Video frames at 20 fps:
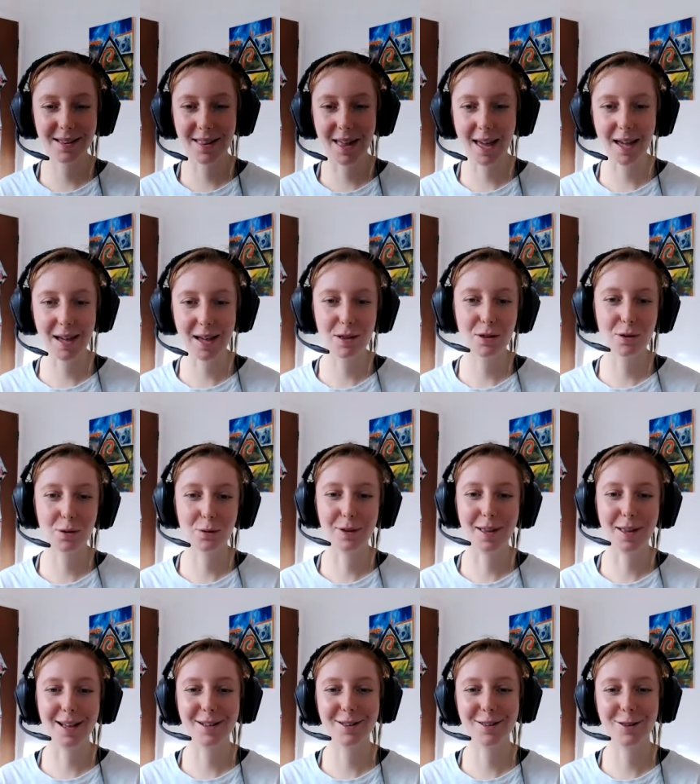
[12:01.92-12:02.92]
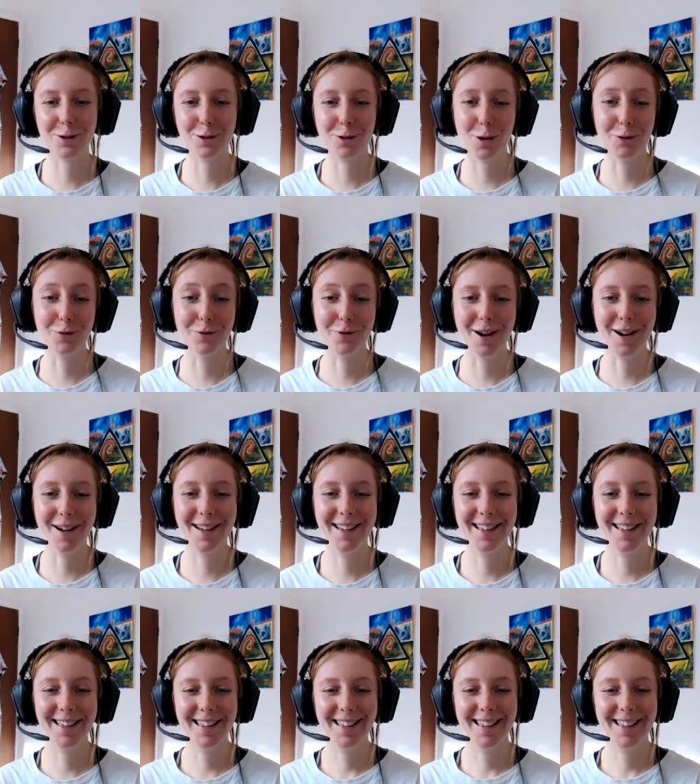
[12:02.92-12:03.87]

stage, your next genre,